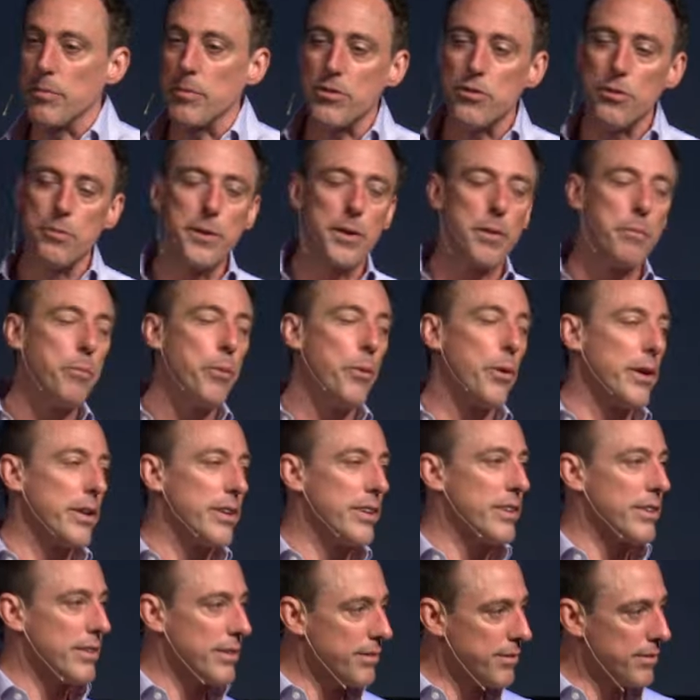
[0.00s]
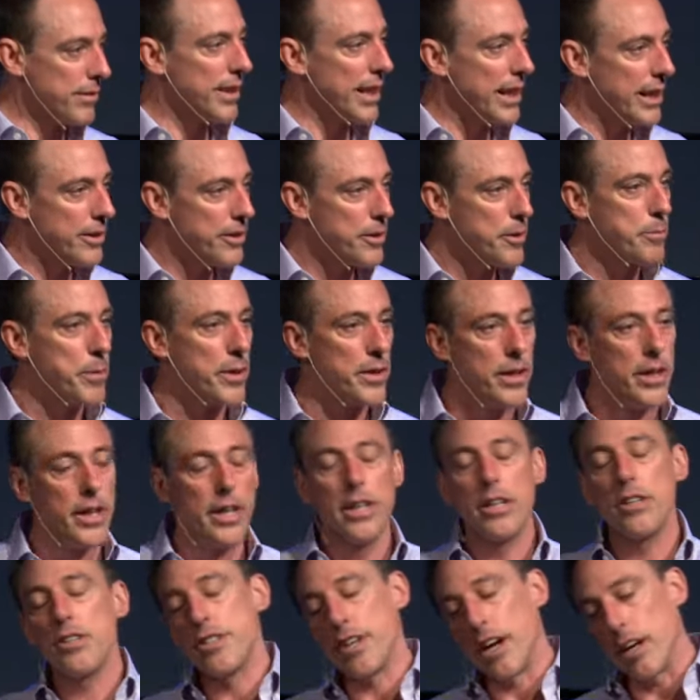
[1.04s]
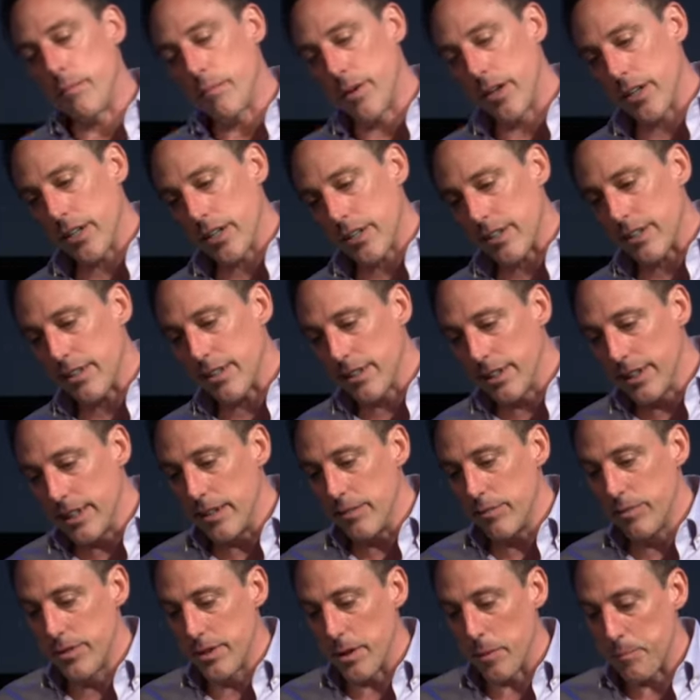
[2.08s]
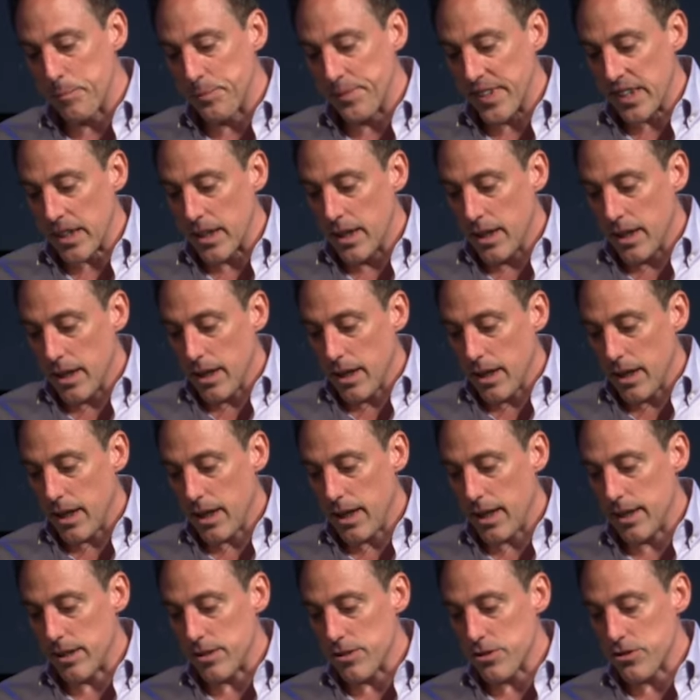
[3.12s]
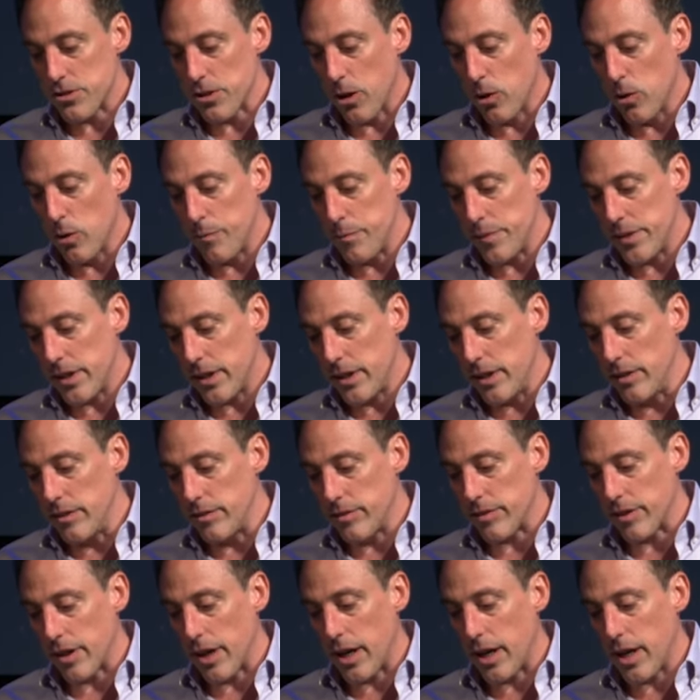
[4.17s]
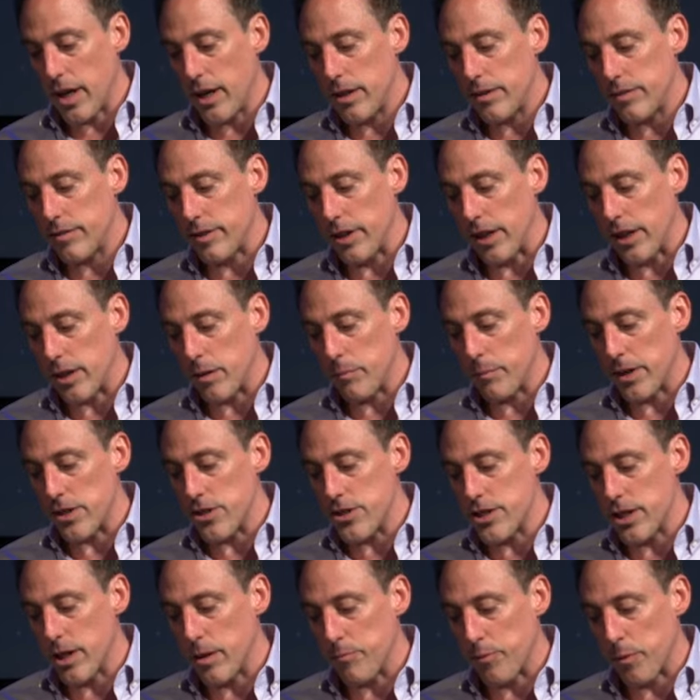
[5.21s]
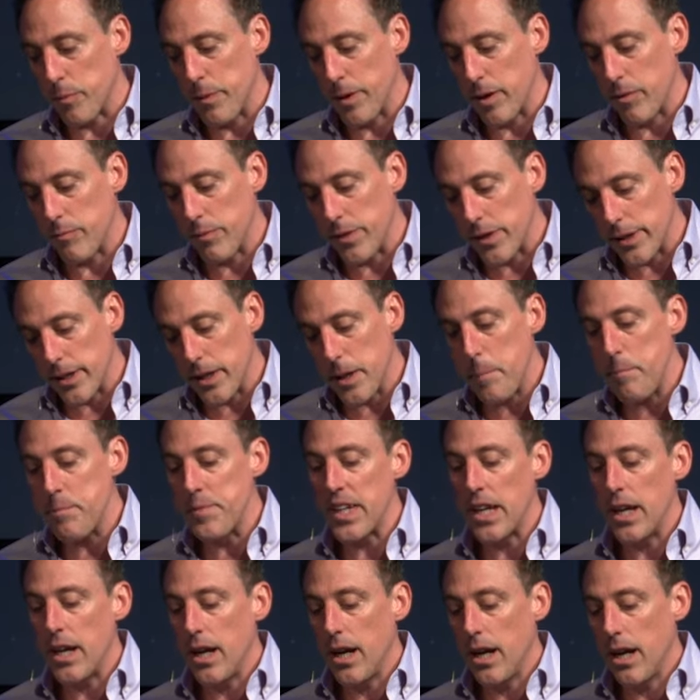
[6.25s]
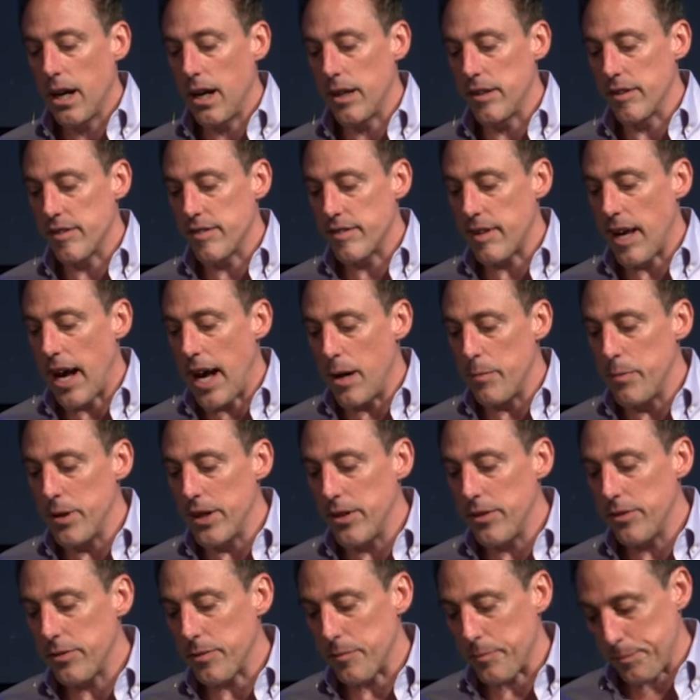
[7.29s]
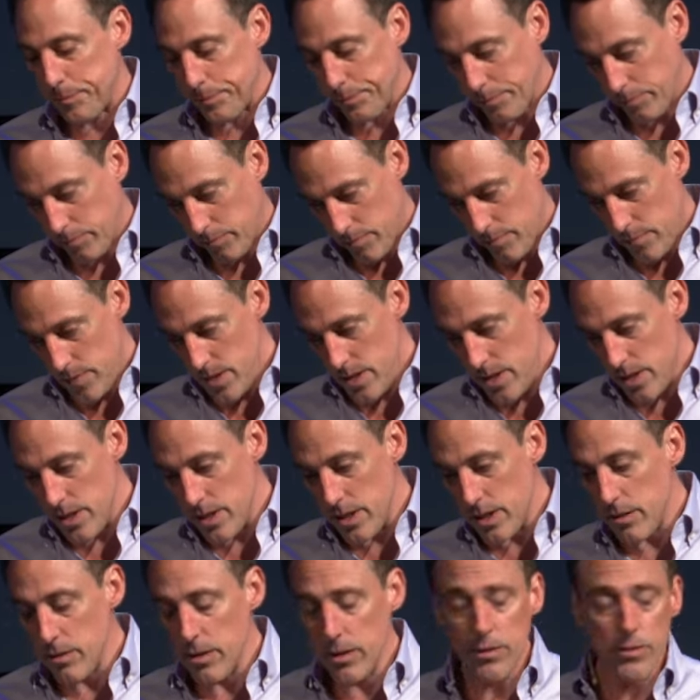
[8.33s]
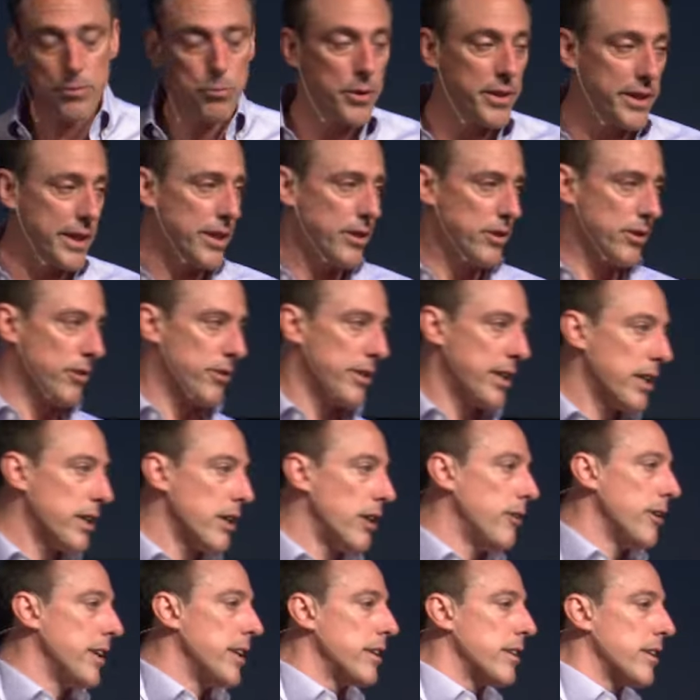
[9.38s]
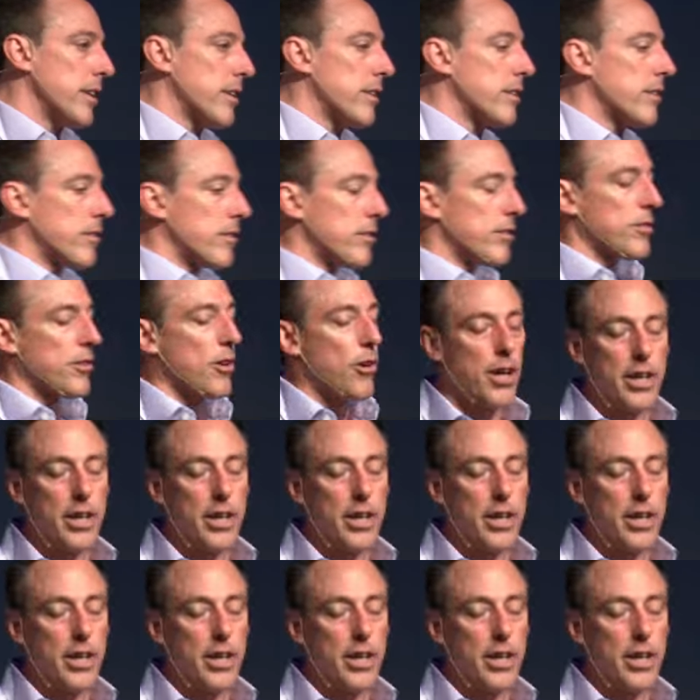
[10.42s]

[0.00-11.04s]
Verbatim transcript: This will be important later, but John Mark leaves them. And so he's uh, sailing by ship for Pamphylia. On the Sabbath is what they do. They go in. So